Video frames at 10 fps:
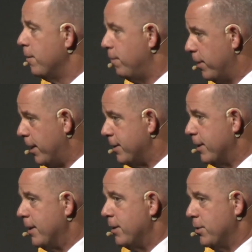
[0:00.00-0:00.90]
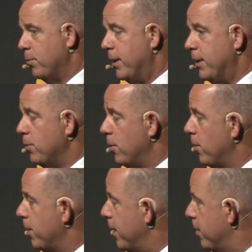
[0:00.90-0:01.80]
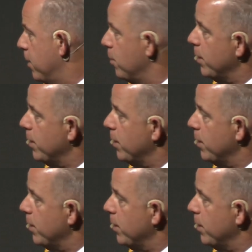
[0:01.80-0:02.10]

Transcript: for that, so we need to learn that.